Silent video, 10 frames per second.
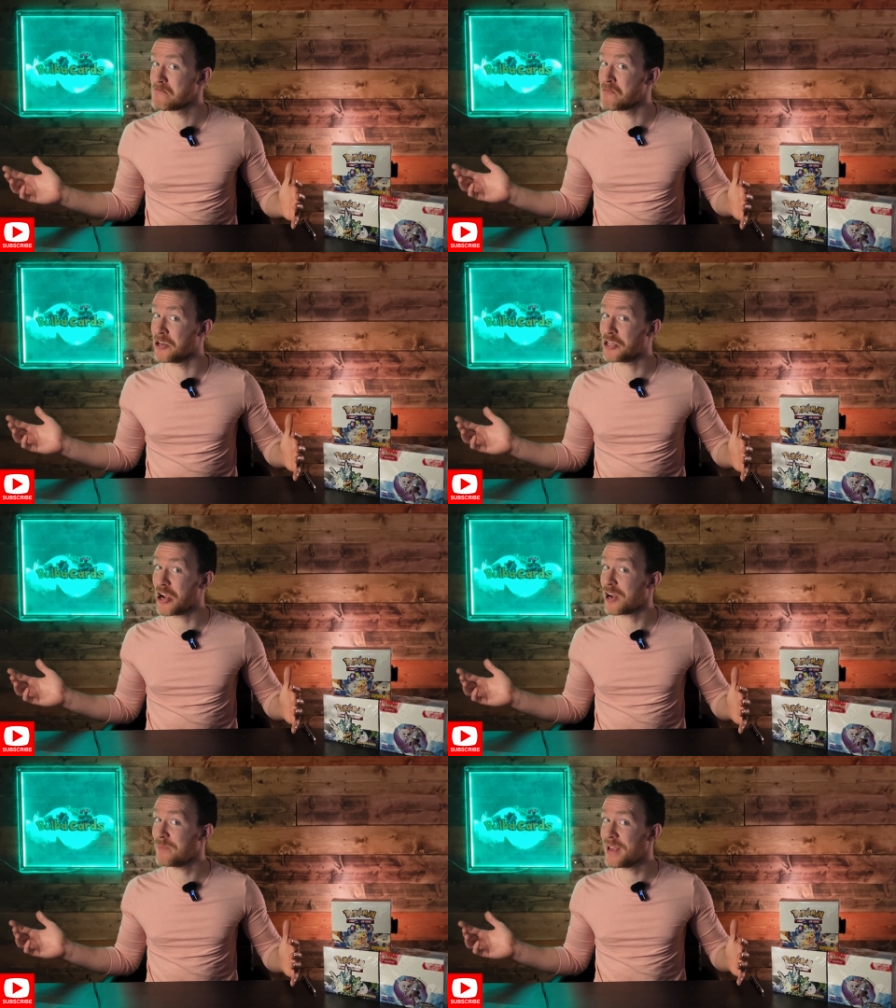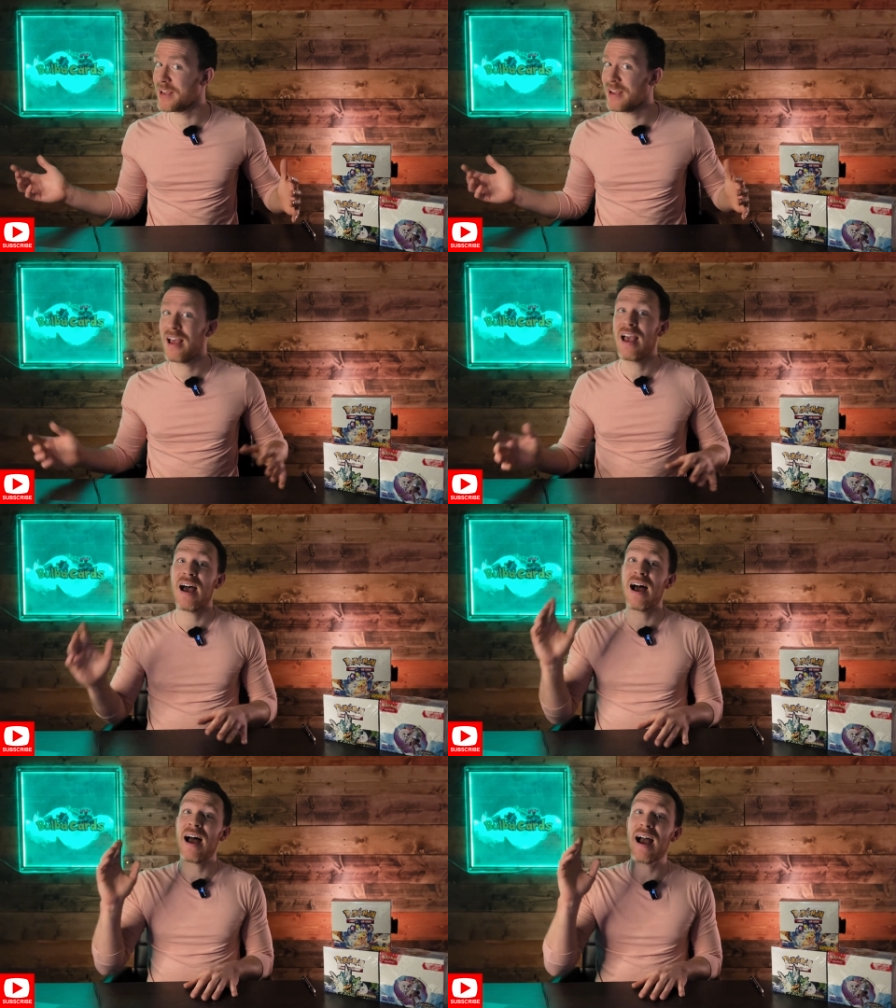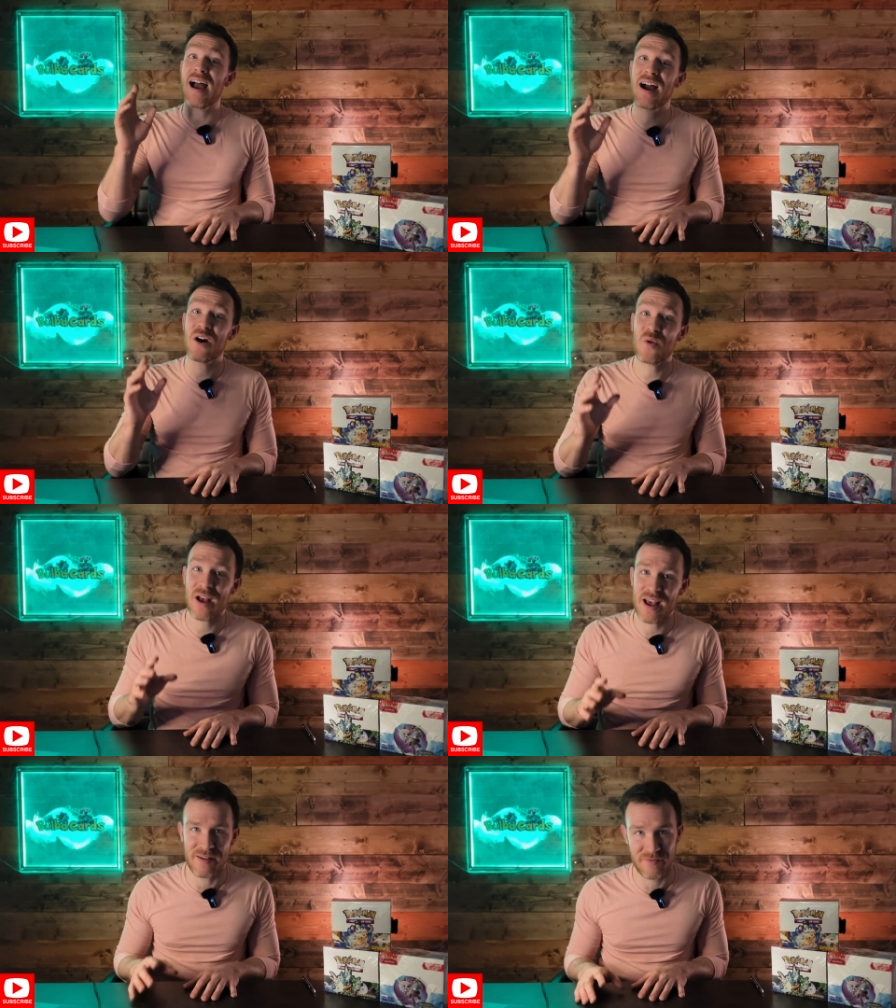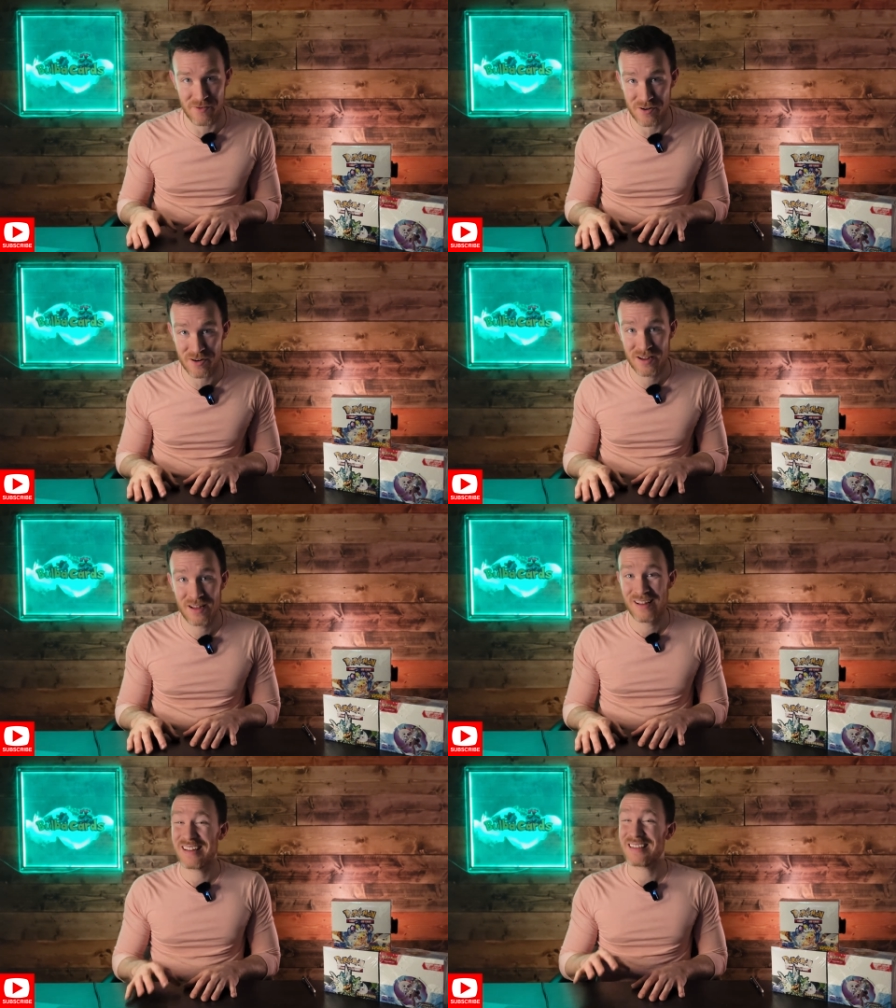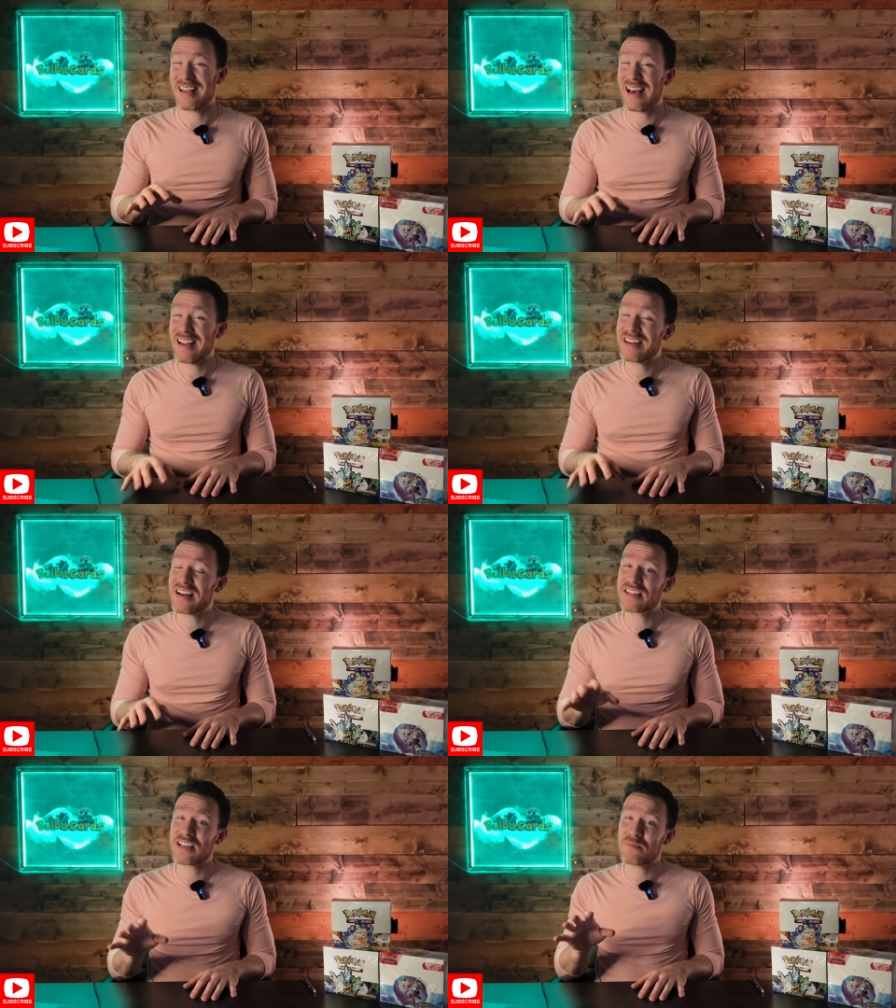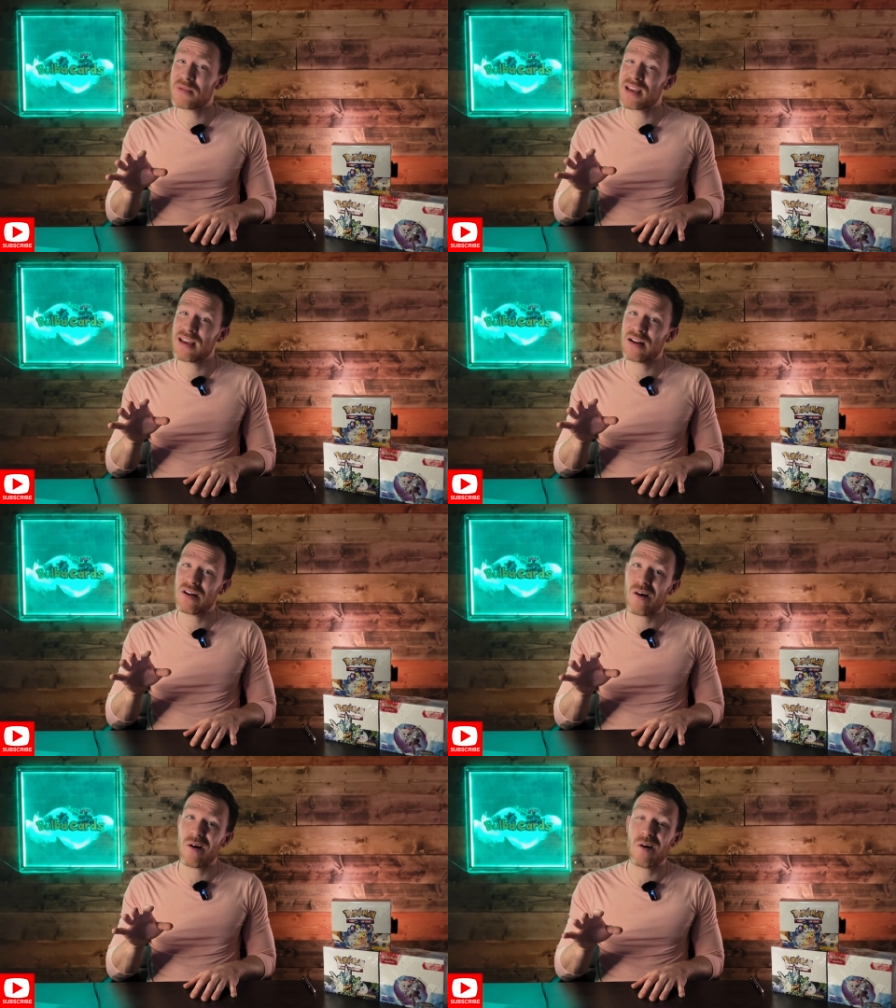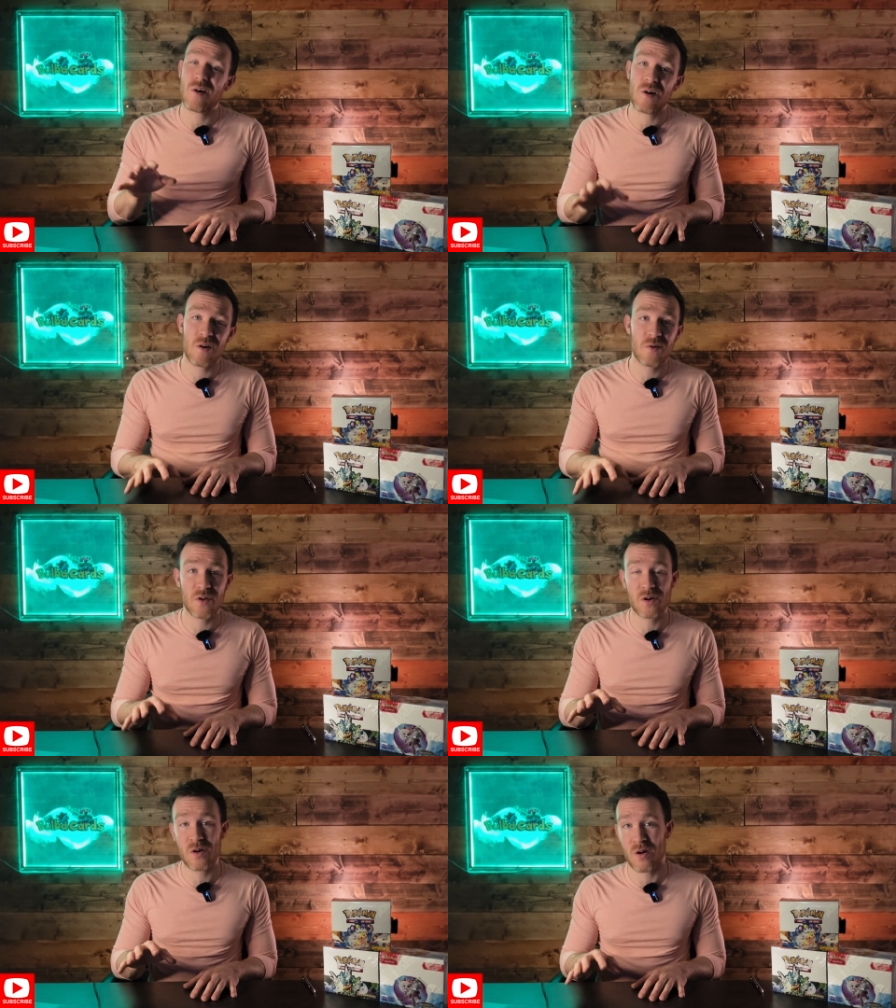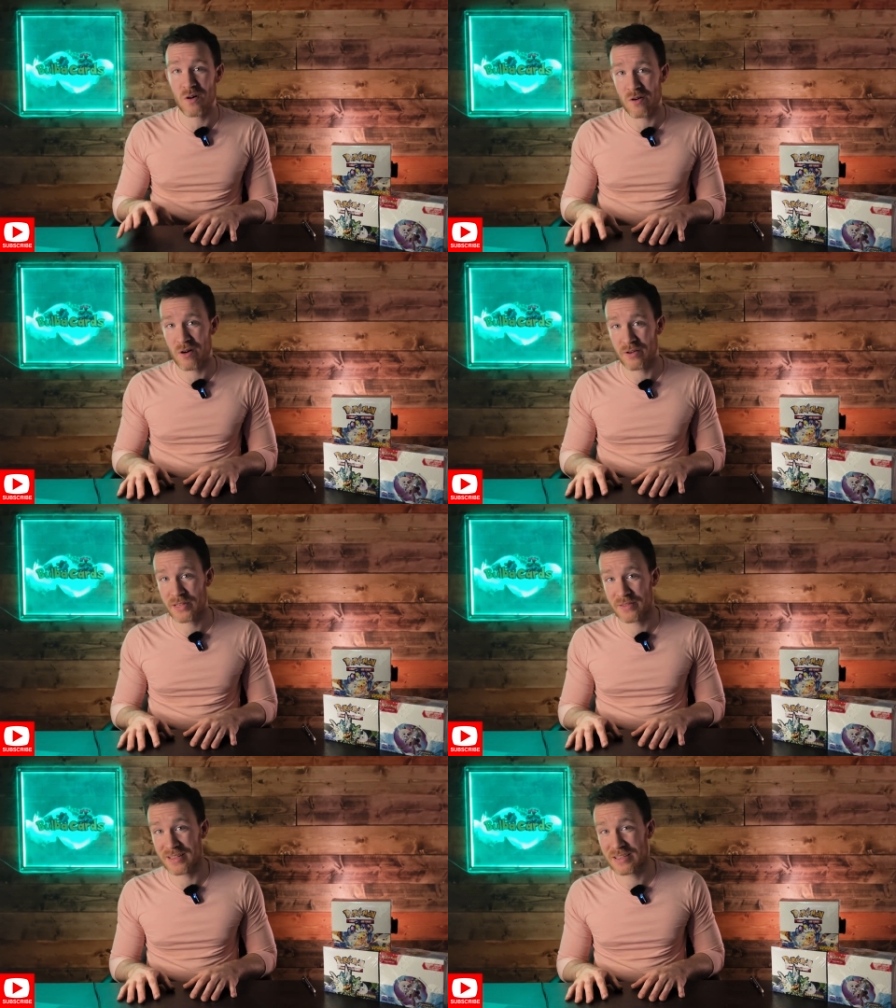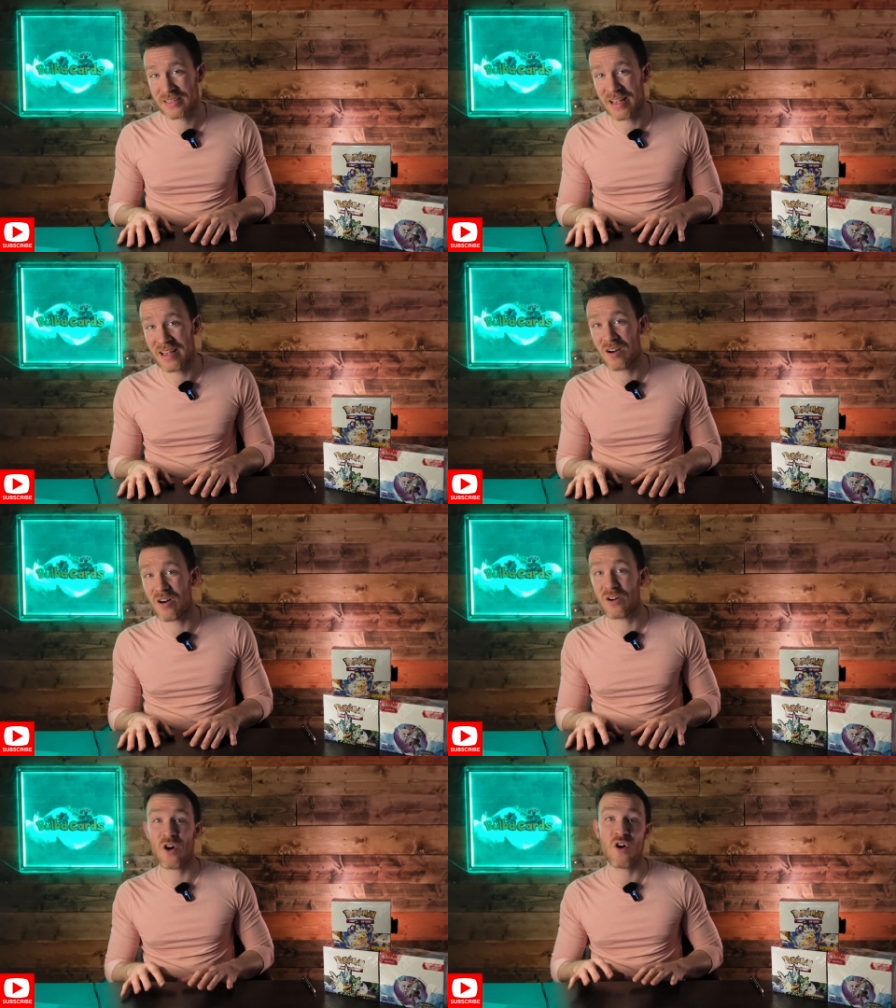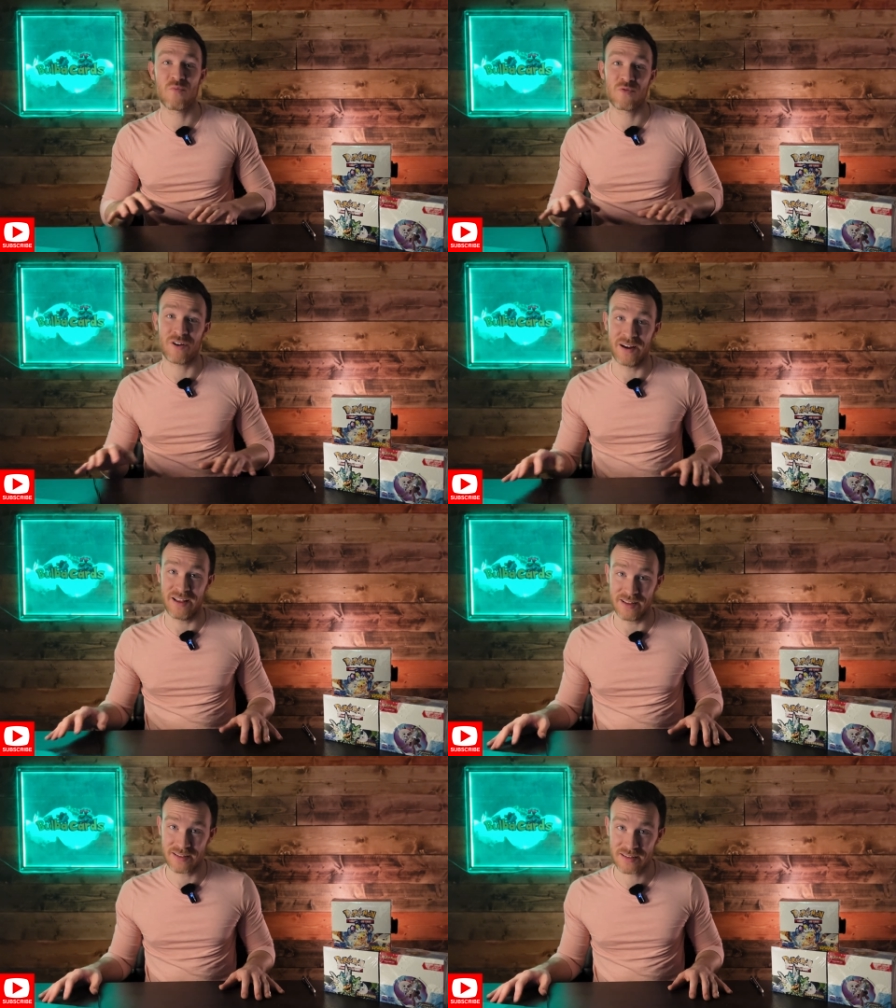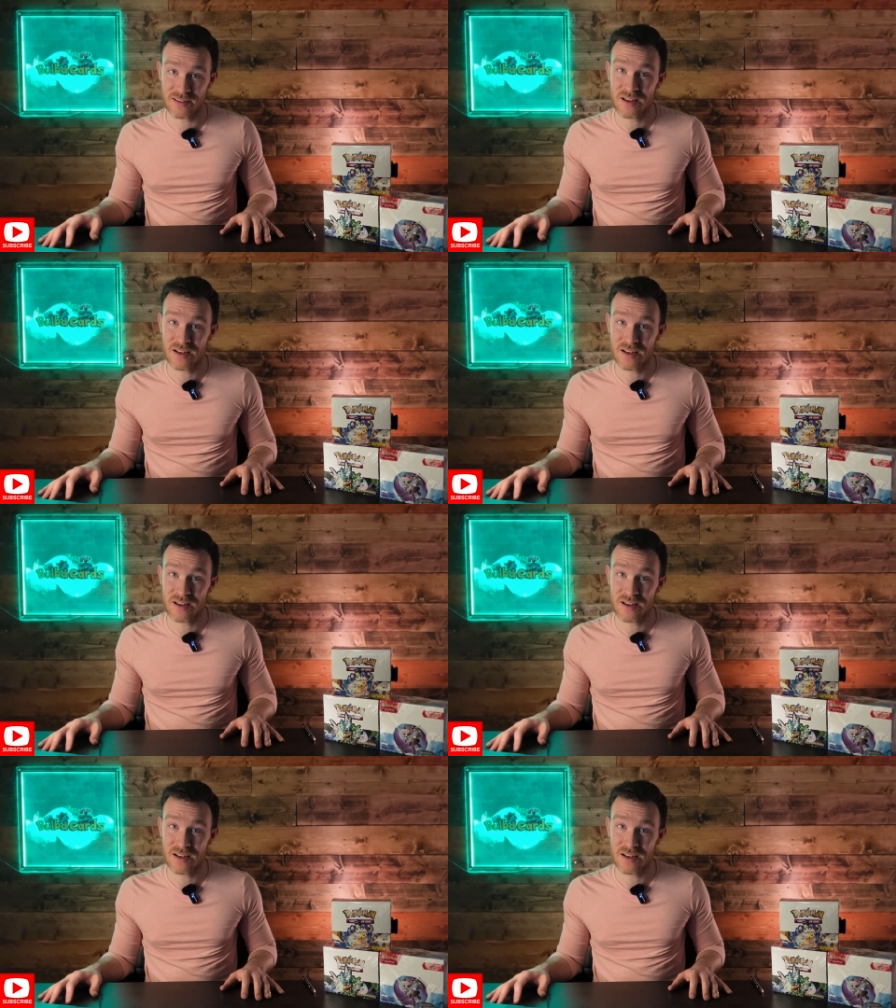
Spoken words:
Won't shock me. However, that doesn't mean all the card arts in the set are home run hits.